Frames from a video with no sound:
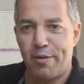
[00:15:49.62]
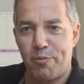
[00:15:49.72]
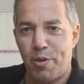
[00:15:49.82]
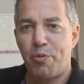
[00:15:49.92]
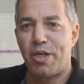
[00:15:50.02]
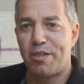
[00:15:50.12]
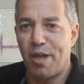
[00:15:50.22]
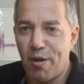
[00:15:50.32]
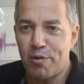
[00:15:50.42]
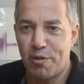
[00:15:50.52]
we were
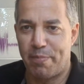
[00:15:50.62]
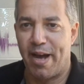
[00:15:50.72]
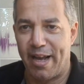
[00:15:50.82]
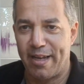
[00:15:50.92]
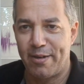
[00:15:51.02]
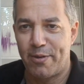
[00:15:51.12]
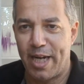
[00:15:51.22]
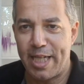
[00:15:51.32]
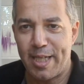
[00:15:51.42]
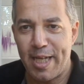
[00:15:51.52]
told to buy,
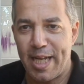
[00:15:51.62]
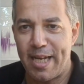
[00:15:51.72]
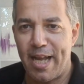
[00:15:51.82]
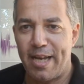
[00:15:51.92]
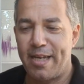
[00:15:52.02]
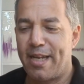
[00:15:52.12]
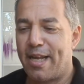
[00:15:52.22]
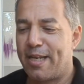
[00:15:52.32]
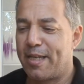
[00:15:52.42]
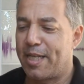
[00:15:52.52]
right? And
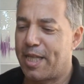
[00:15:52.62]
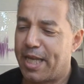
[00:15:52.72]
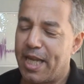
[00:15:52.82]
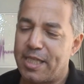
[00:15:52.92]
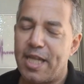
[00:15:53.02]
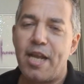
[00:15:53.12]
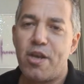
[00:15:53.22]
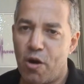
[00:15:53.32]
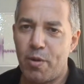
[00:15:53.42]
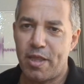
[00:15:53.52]
the kids, they
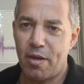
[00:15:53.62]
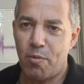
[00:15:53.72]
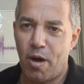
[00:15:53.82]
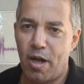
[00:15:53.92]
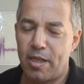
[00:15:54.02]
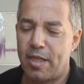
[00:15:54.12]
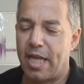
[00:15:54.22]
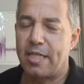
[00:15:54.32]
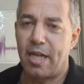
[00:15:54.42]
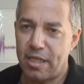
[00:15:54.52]
know what they want.
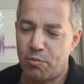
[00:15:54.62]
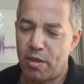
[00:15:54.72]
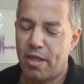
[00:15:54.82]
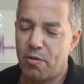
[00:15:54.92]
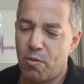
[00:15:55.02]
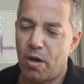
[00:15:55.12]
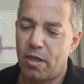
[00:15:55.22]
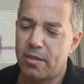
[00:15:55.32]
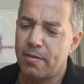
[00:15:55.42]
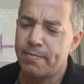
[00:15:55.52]
They tell us what they
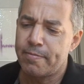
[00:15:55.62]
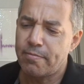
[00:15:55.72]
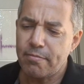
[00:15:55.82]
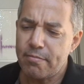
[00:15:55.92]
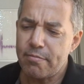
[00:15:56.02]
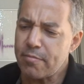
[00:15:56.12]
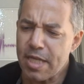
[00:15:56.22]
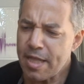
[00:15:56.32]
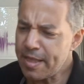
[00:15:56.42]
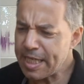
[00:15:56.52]
want.
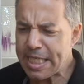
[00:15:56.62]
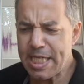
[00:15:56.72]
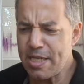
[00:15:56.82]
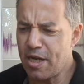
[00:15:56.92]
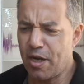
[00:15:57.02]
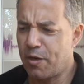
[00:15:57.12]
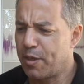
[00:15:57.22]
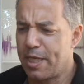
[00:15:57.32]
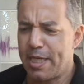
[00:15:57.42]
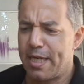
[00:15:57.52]
There's no
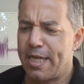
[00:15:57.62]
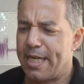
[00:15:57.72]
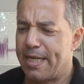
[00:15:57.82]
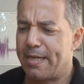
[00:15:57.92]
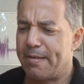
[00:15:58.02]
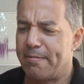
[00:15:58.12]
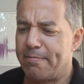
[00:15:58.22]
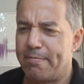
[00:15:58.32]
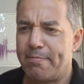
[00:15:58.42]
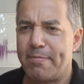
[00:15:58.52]

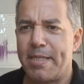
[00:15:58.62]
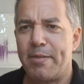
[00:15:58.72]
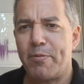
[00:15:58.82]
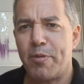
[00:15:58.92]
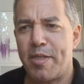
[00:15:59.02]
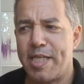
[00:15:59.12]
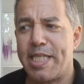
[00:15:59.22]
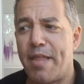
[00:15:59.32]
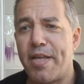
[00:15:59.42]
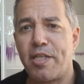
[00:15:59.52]
um, there's
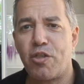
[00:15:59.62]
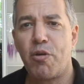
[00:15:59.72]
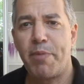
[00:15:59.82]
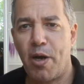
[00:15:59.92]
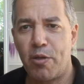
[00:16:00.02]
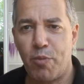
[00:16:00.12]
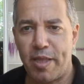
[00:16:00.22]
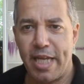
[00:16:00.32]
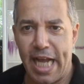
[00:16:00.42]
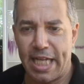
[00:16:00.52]
nothing to do beyond
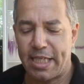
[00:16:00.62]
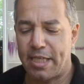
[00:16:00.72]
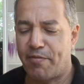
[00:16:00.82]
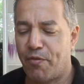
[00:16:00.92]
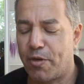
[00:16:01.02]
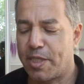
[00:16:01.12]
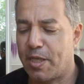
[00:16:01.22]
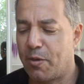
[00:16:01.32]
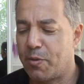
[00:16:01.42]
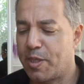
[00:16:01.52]
what they ask us for.
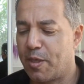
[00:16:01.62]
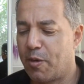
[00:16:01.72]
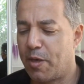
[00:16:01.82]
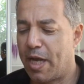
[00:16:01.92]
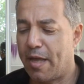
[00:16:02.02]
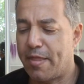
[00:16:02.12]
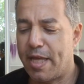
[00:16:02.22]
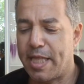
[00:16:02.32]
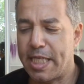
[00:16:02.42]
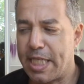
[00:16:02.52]
So I
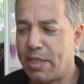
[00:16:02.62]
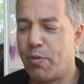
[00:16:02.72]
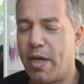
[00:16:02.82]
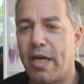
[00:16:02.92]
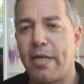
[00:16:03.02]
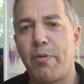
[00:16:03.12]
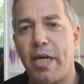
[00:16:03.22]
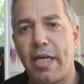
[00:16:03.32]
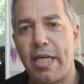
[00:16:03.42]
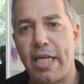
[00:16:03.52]
think this is where
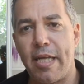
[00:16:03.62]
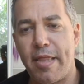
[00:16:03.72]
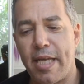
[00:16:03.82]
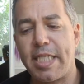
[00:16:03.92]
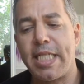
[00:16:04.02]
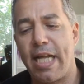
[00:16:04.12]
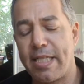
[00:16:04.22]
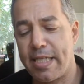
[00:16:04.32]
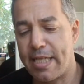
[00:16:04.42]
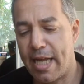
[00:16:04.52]
things
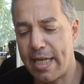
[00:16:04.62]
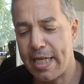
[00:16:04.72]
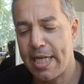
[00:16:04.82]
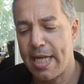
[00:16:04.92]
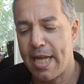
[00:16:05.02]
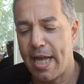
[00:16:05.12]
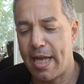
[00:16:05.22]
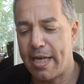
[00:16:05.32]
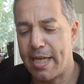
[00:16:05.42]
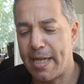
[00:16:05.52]
stand today,
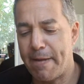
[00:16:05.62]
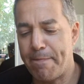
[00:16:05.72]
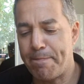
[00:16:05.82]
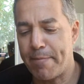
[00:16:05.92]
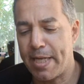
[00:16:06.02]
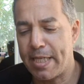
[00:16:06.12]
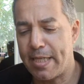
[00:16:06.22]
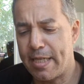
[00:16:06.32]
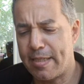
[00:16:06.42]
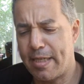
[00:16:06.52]
and
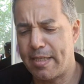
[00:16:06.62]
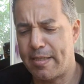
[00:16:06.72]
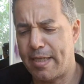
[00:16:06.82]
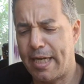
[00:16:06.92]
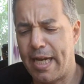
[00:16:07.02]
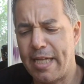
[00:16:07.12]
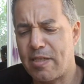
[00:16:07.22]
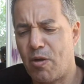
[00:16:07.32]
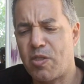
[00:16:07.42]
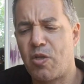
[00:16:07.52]
it
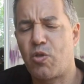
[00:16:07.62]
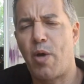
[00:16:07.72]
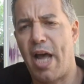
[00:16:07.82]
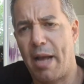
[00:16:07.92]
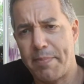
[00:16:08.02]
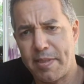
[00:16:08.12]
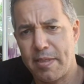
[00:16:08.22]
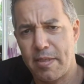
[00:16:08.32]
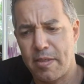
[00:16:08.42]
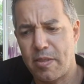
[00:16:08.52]
relates also to apps.
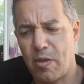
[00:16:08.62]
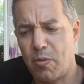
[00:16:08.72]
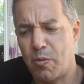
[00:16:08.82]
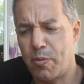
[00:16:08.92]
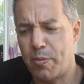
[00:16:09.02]
So